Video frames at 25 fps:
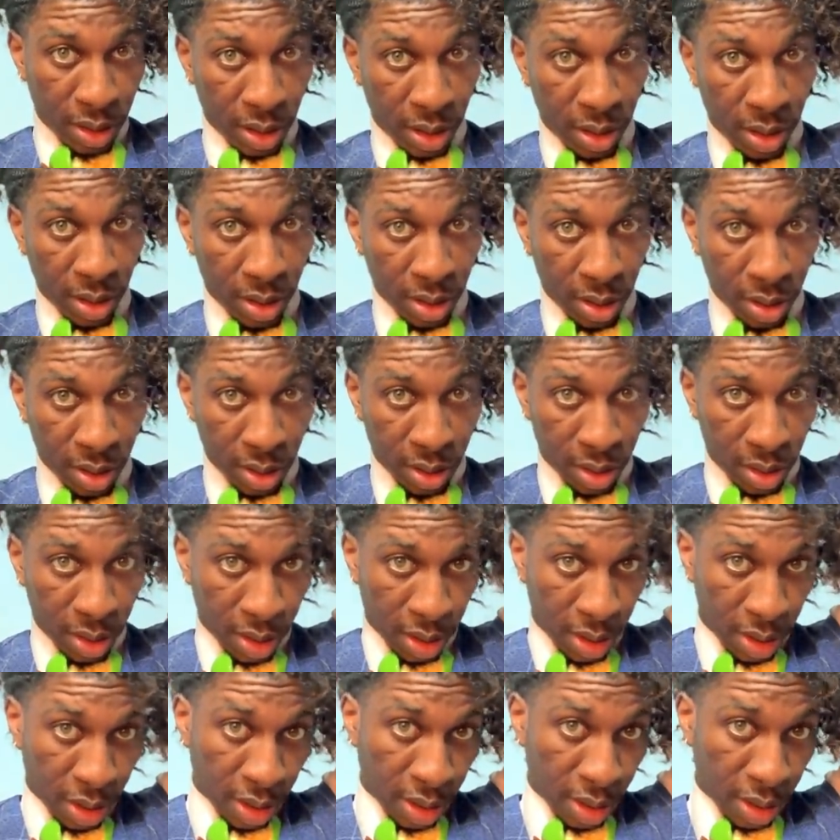That's
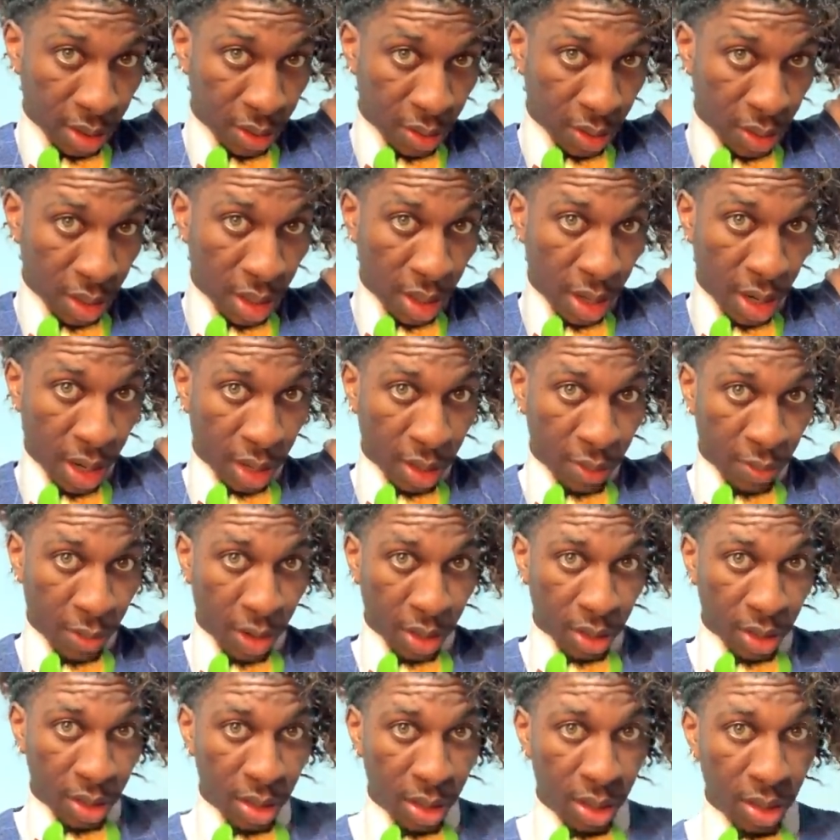what I like
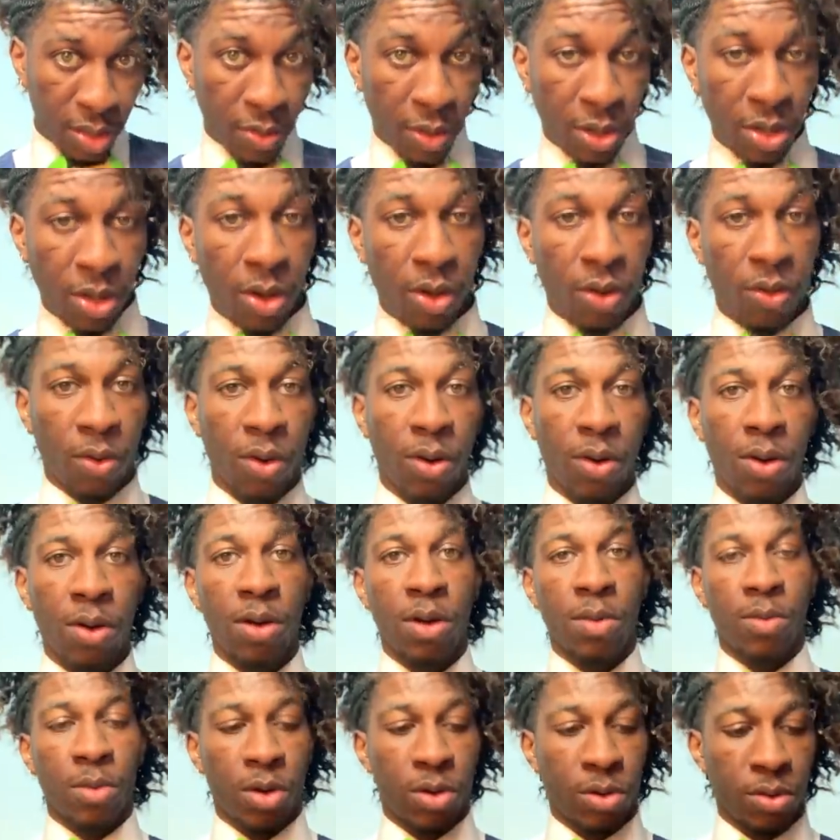about these. My dog
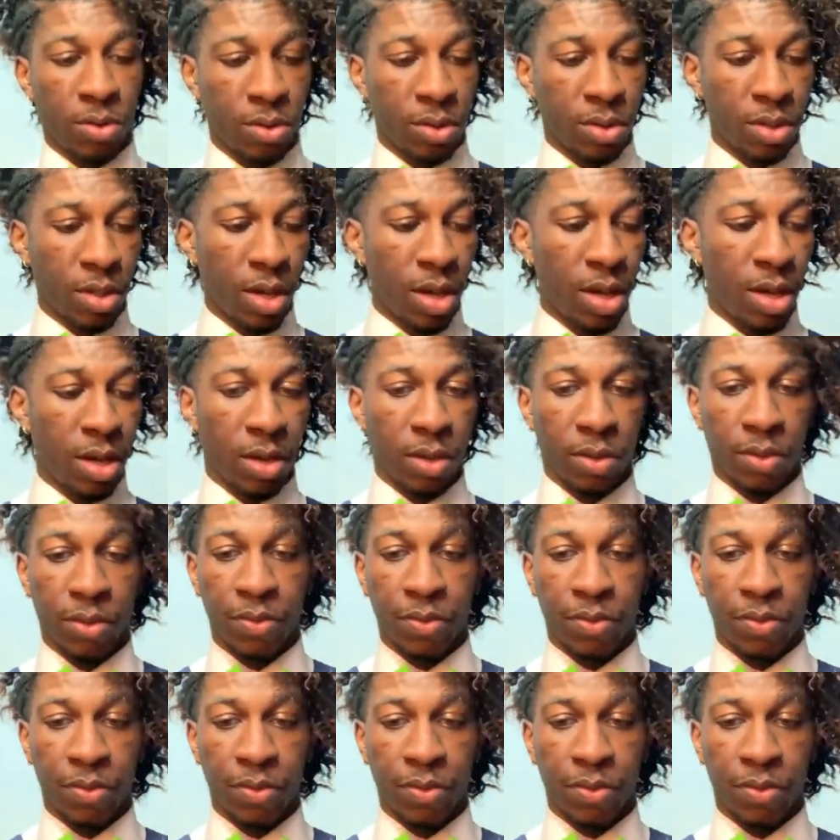arm hurt. Man.